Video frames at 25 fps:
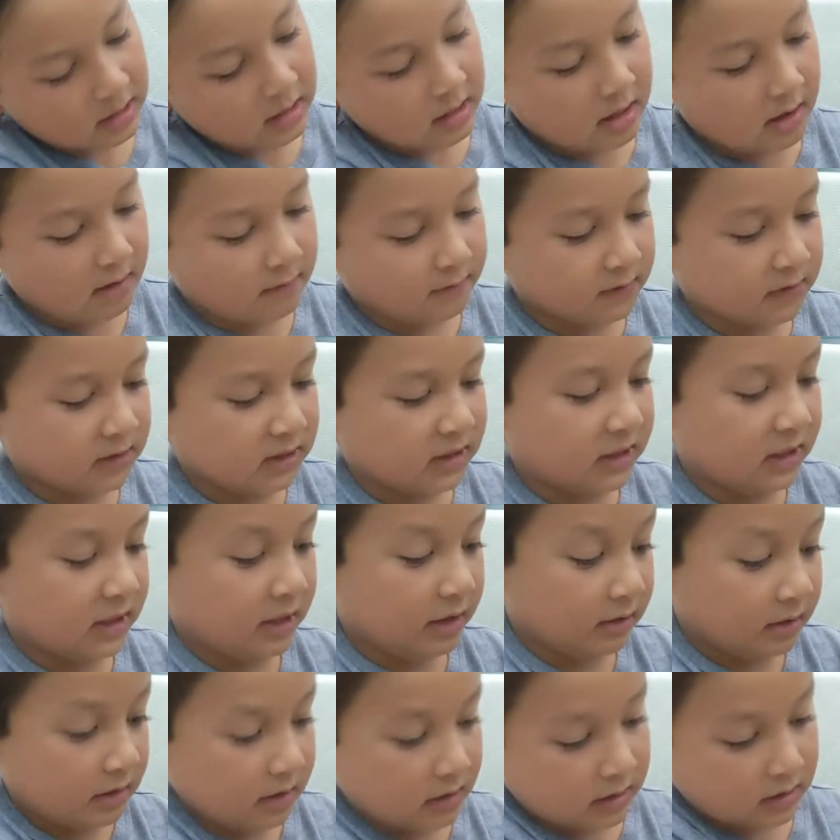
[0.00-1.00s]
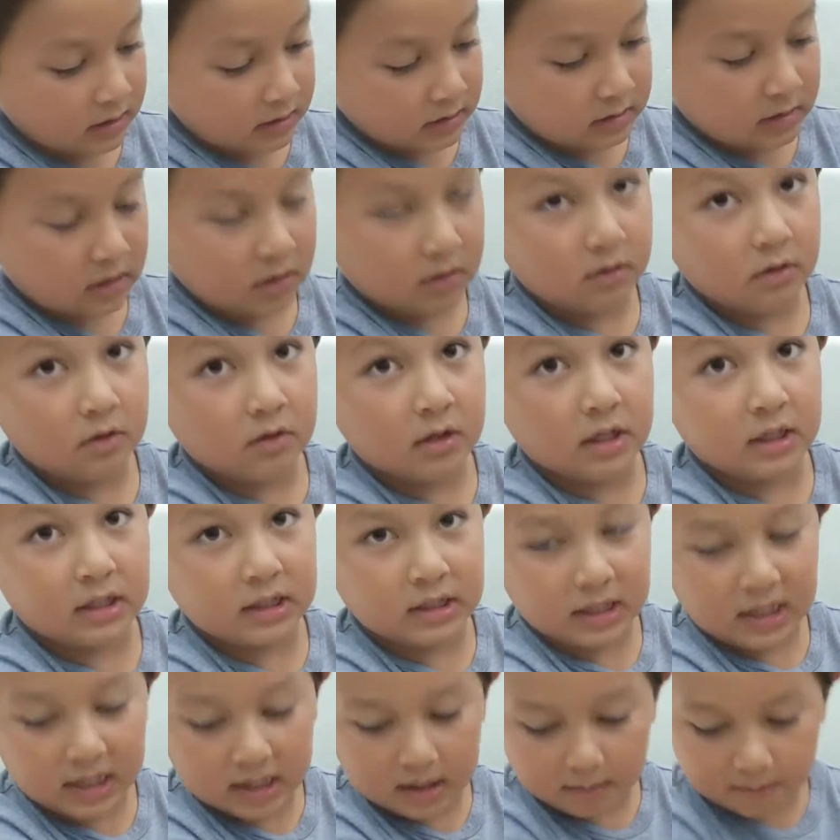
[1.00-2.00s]
cover here so you can
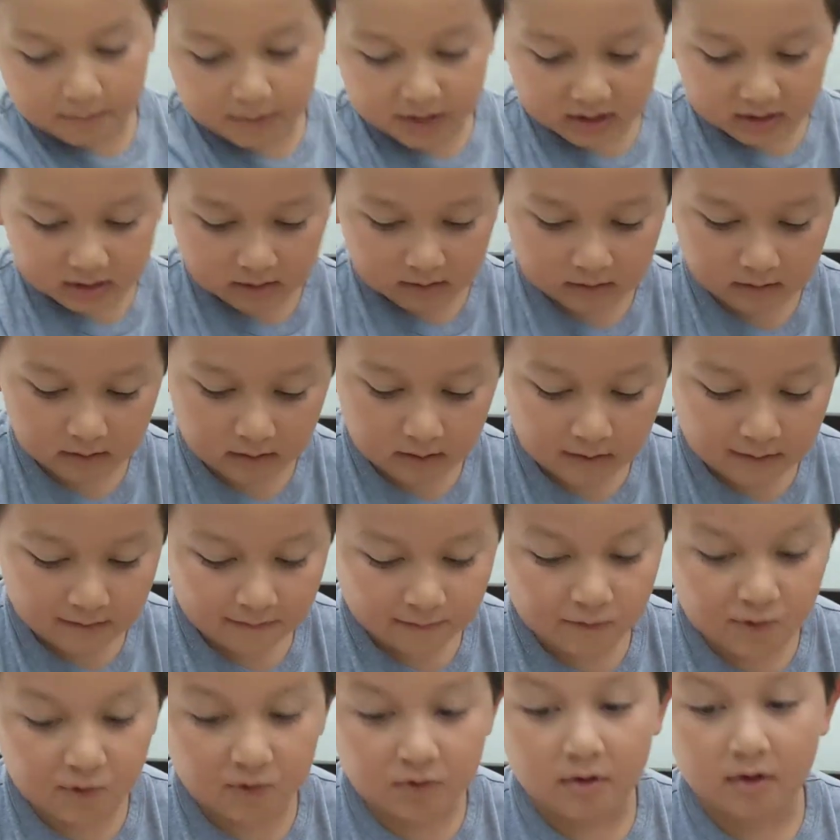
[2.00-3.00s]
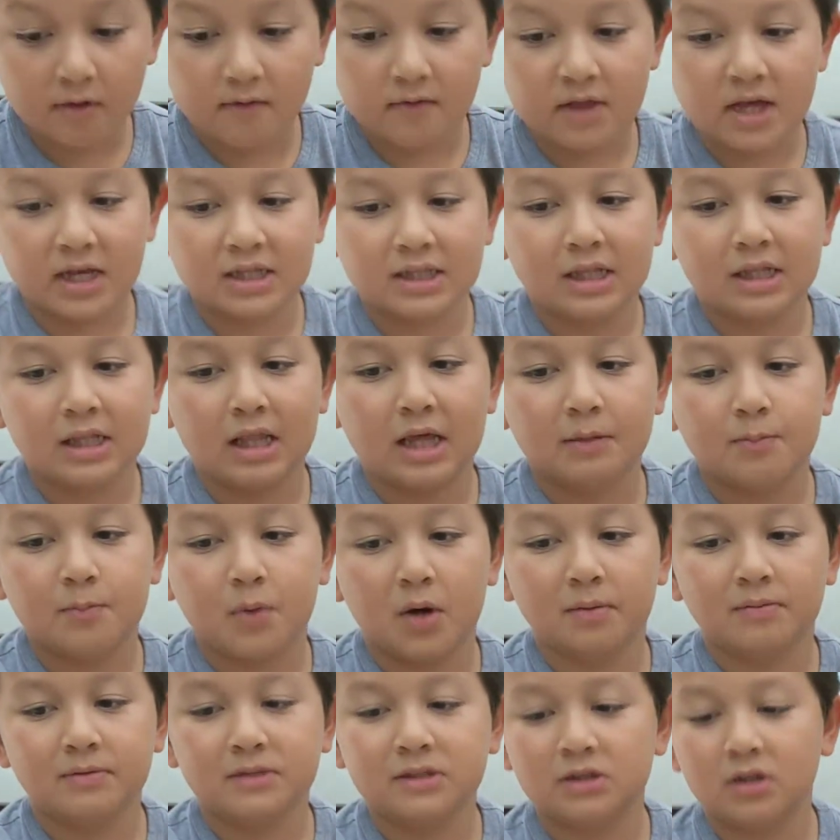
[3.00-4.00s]
get a better view of the light
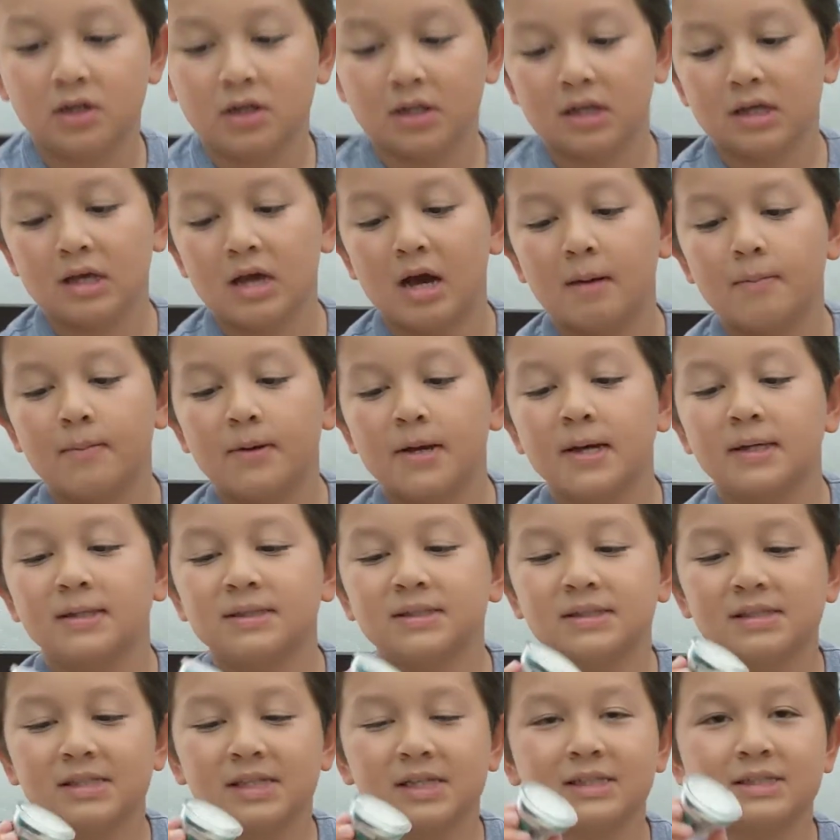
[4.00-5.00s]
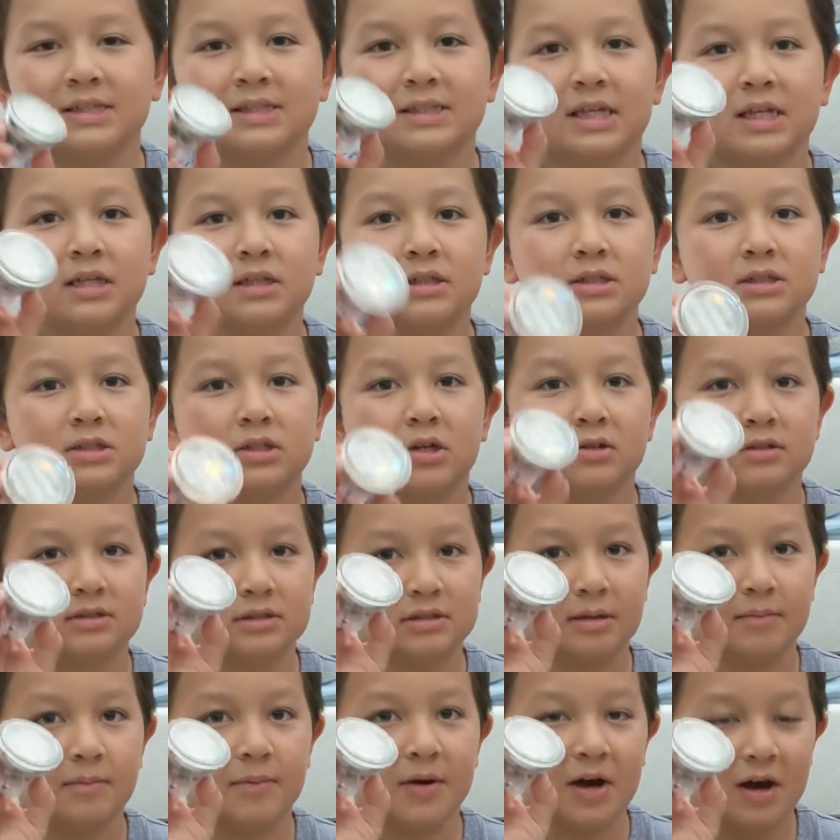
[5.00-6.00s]
bulb starting up, because this thing starts
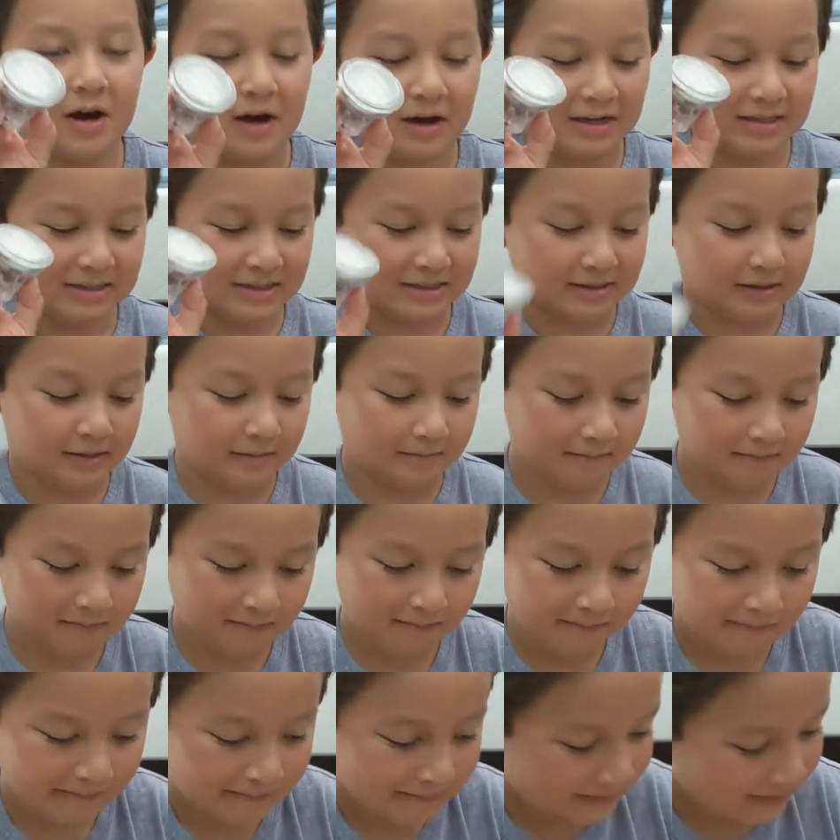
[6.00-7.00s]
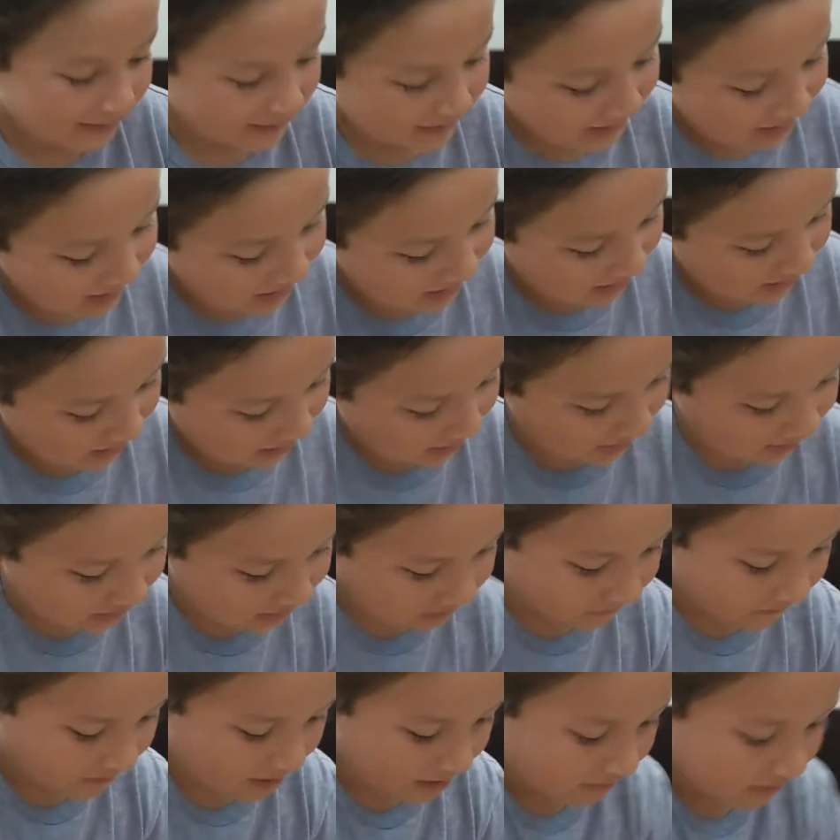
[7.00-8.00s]
up awesome. It
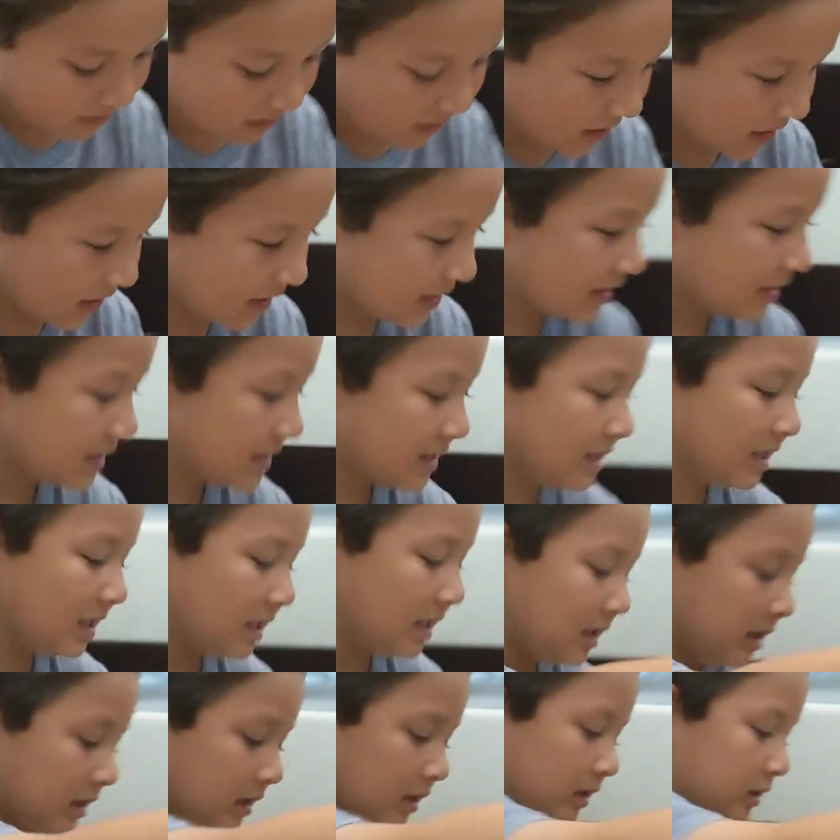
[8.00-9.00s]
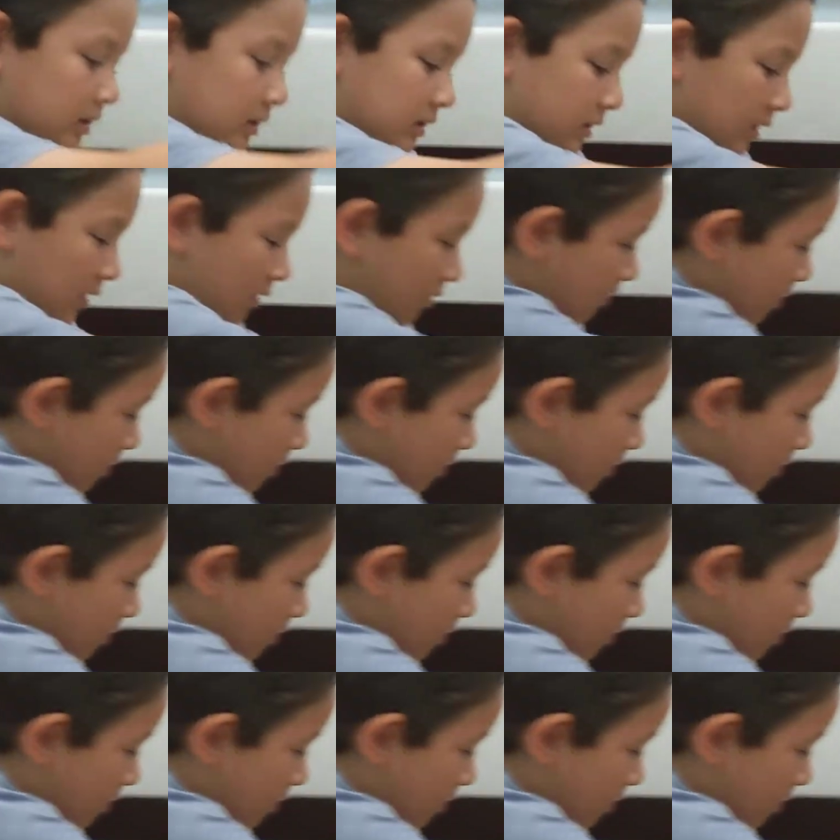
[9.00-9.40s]
is very nice. So